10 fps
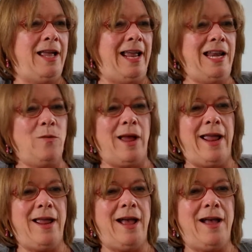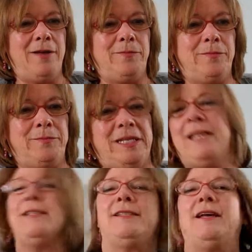anyway,
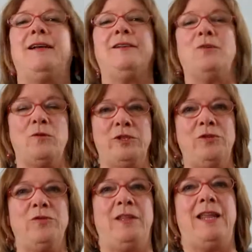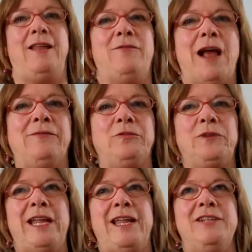please go to the
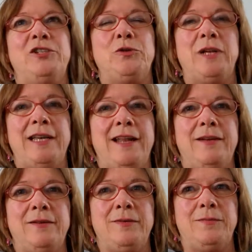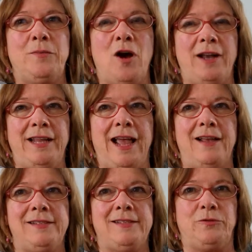Ravelry Intuitknit
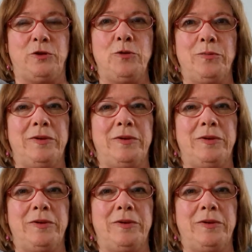podcast group